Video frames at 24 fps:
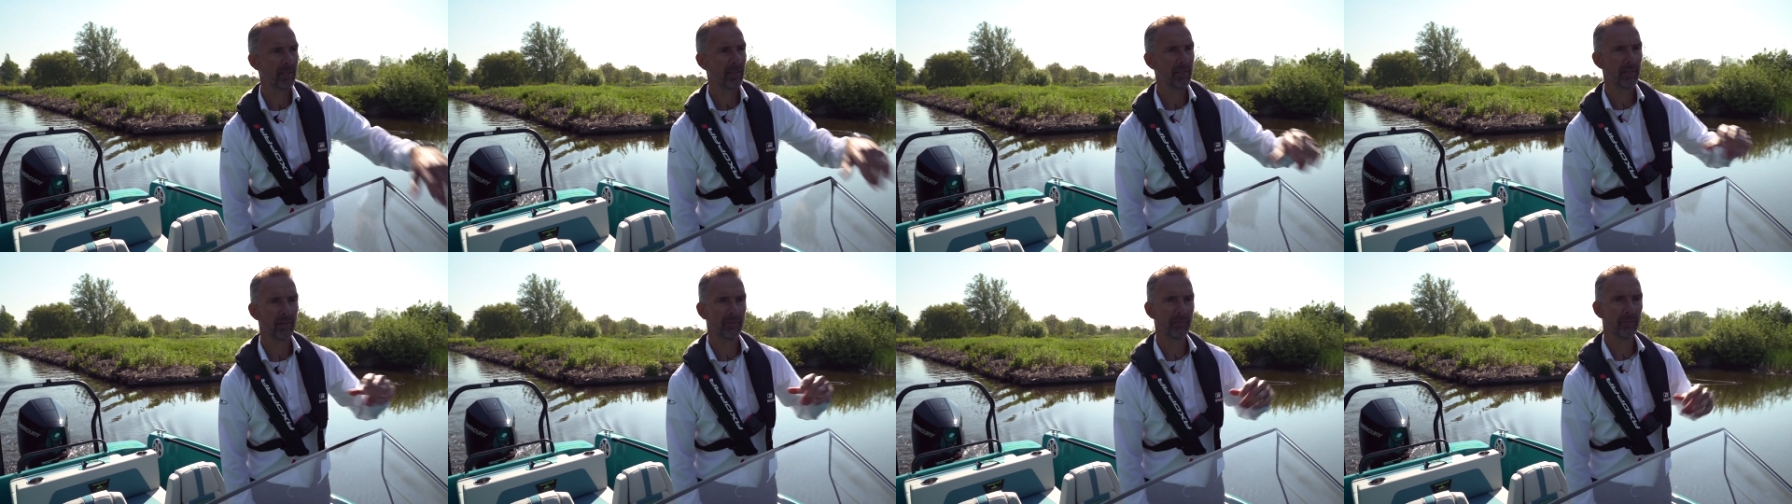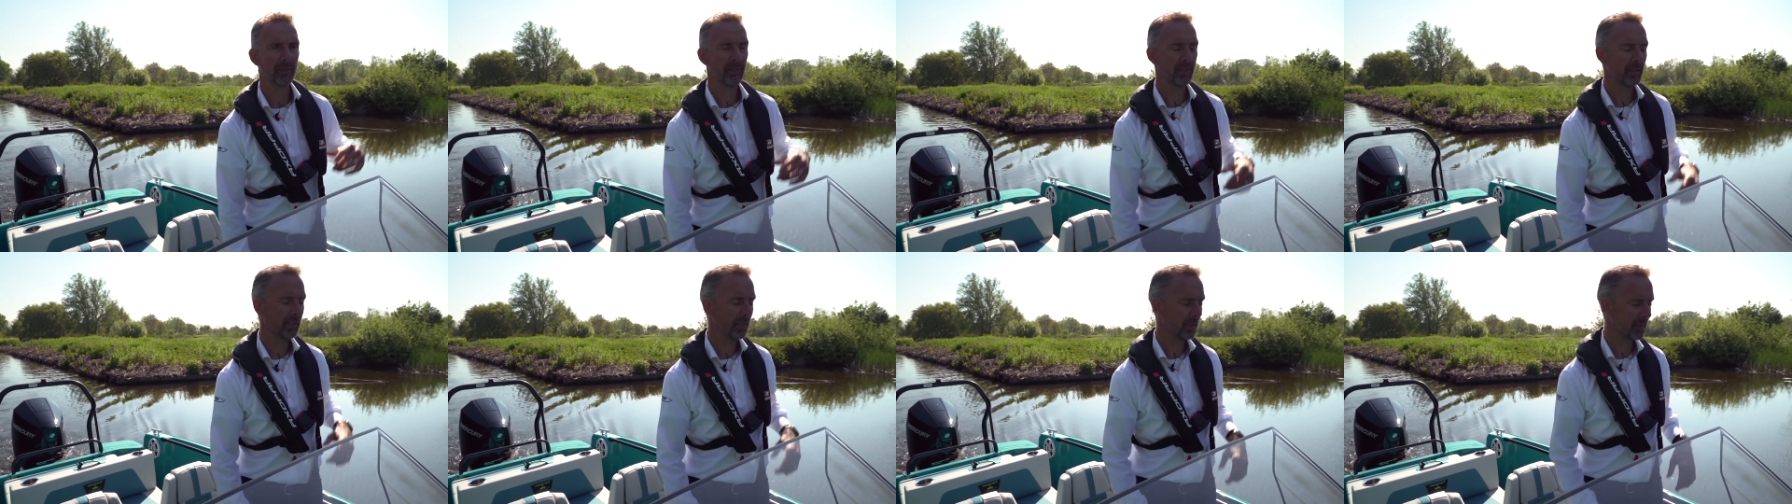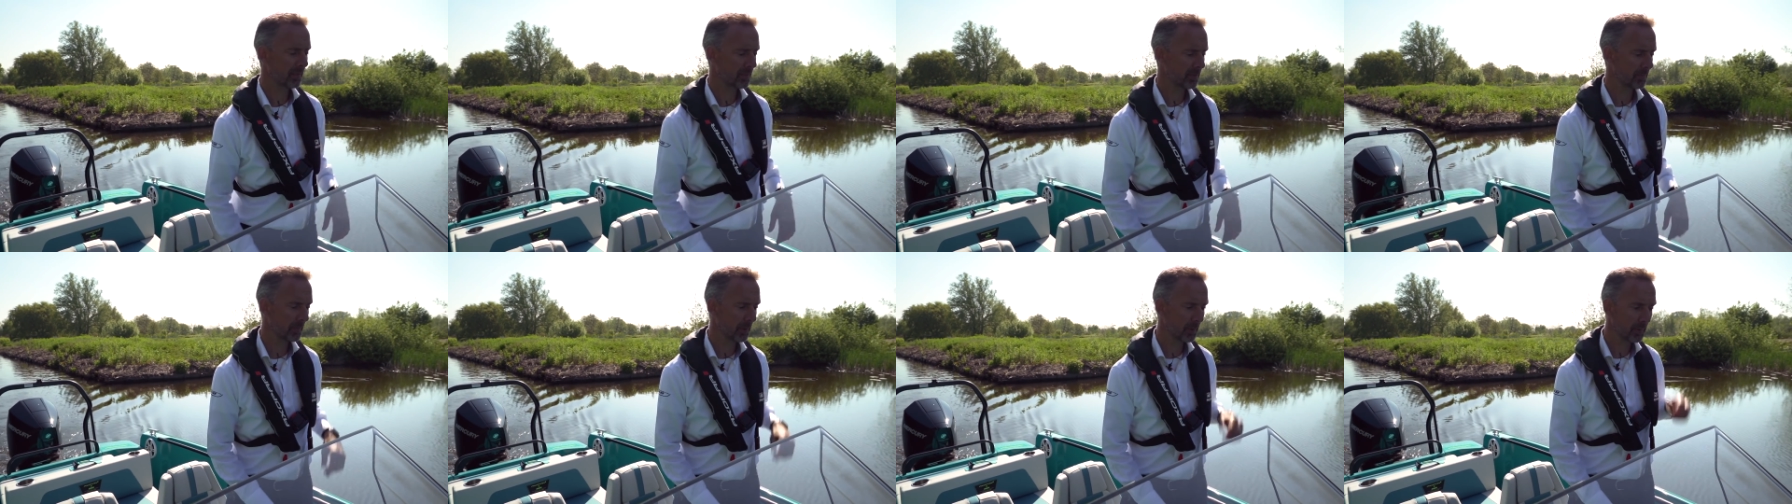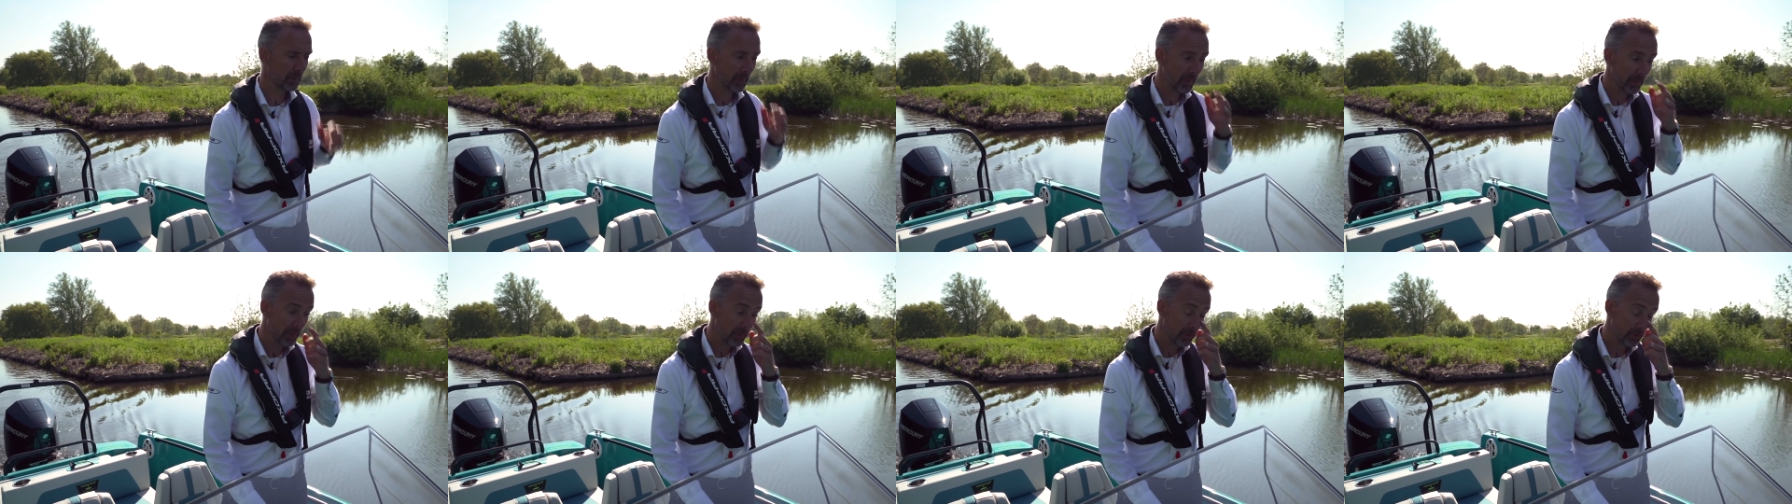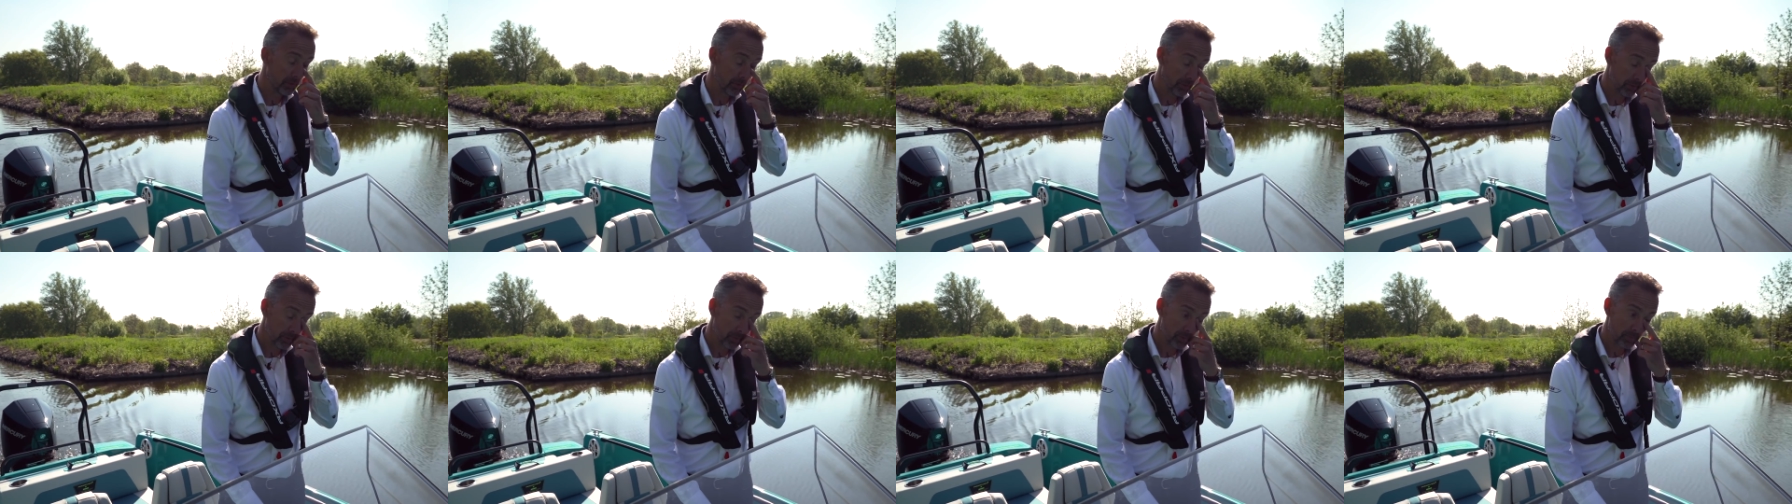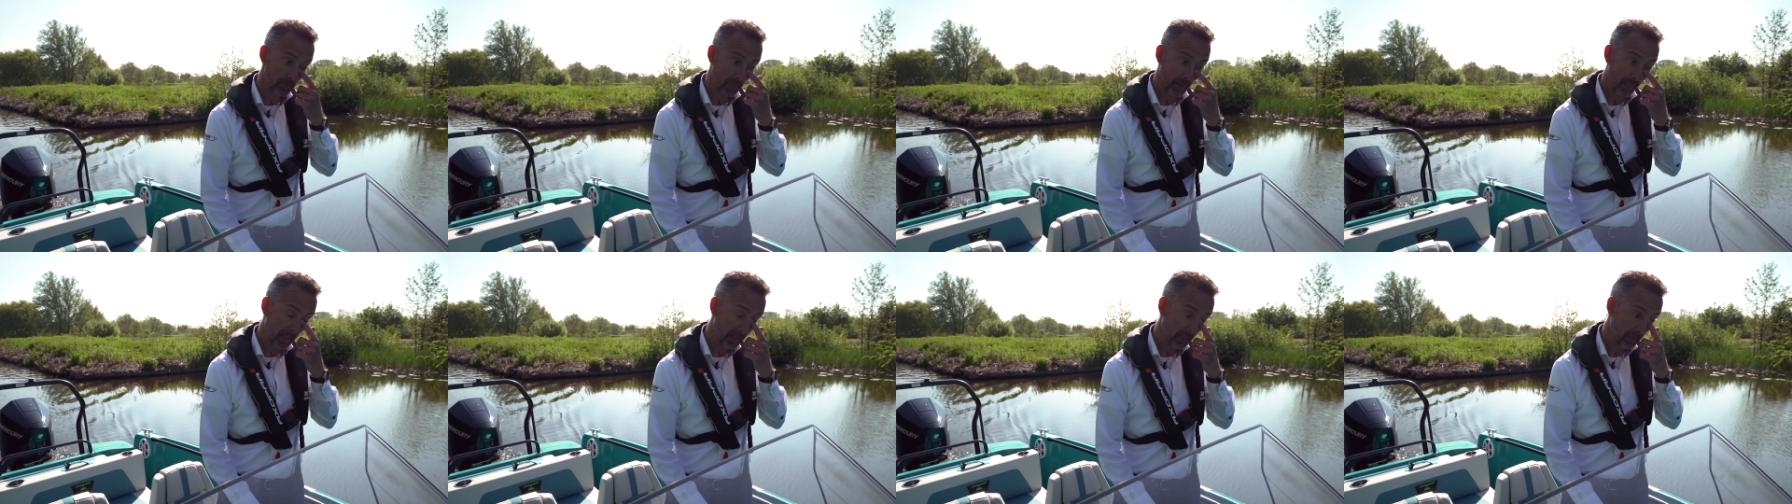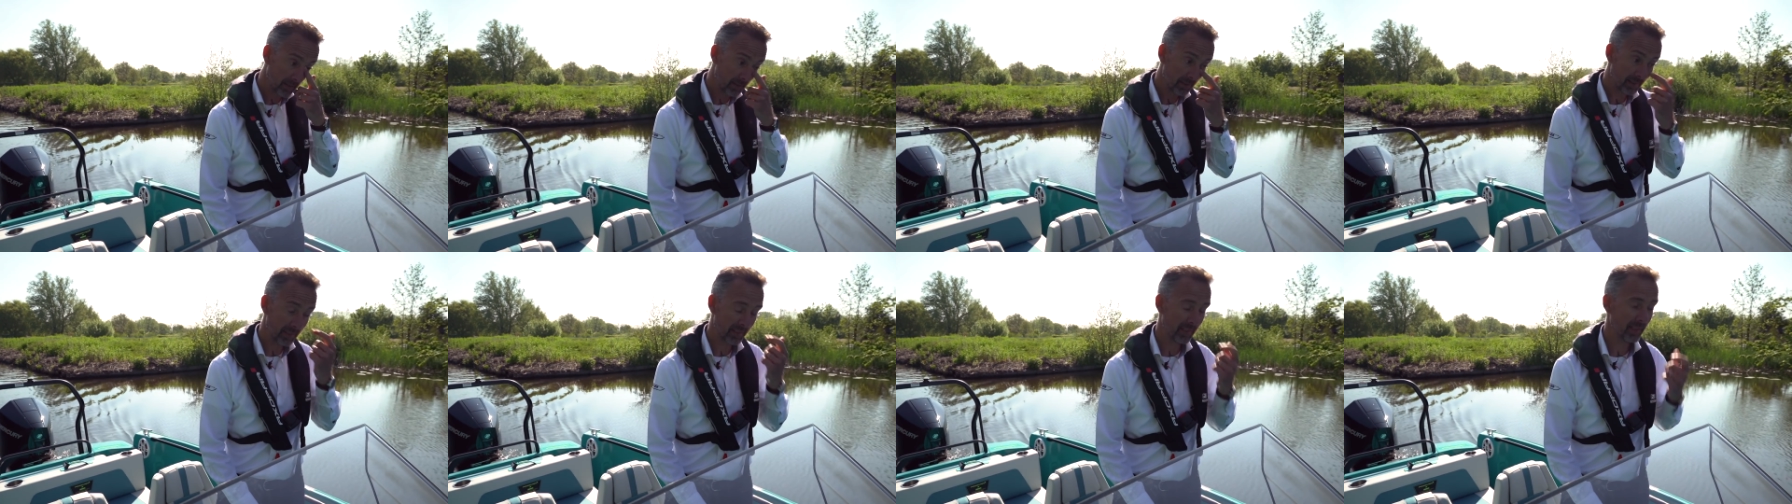of the Axopar 22 Spyder.